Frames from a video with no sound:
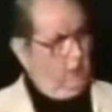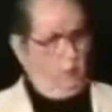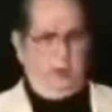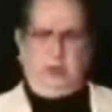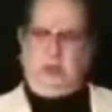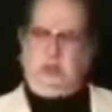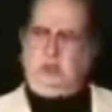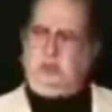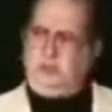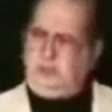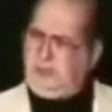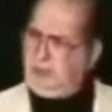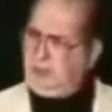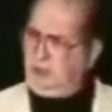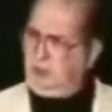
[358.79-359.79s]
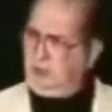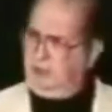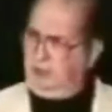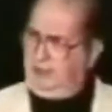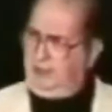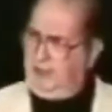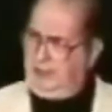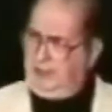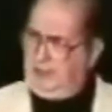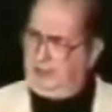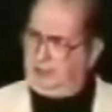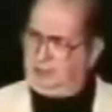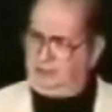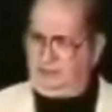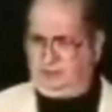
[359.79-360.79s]
what you think you're being
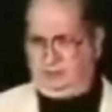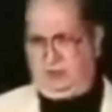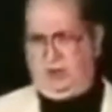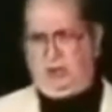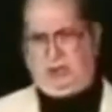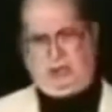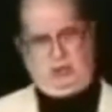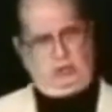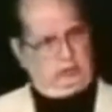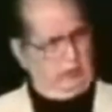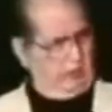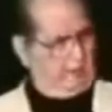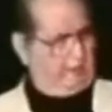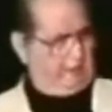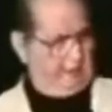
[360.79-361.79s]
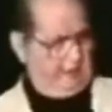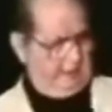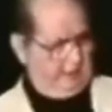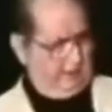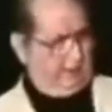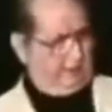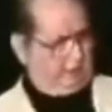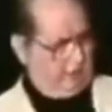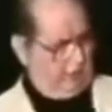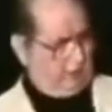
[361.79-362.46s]
asked is, are you lawfully in this